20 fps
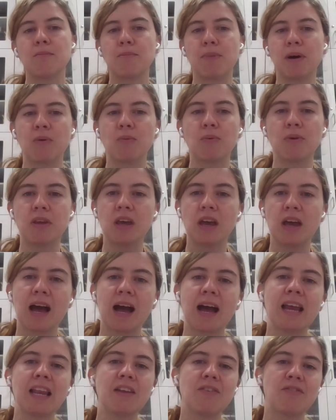but we
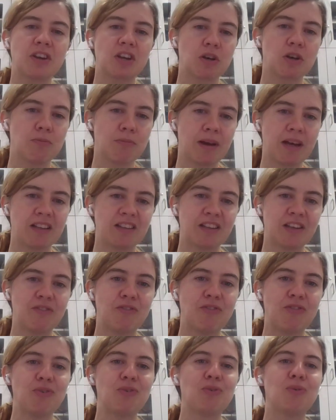highly recommend
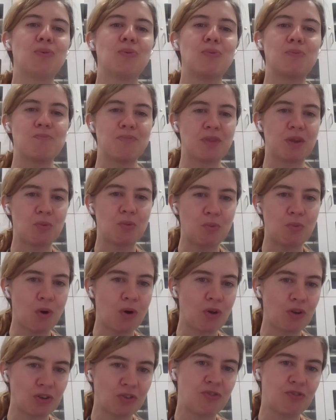if
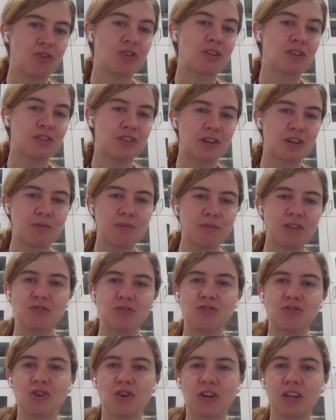you're determined
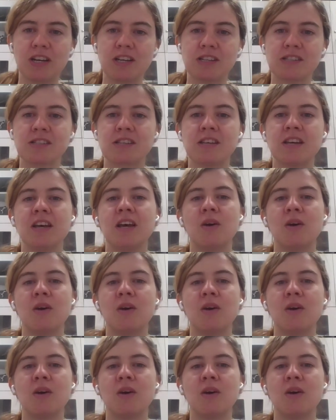to join us,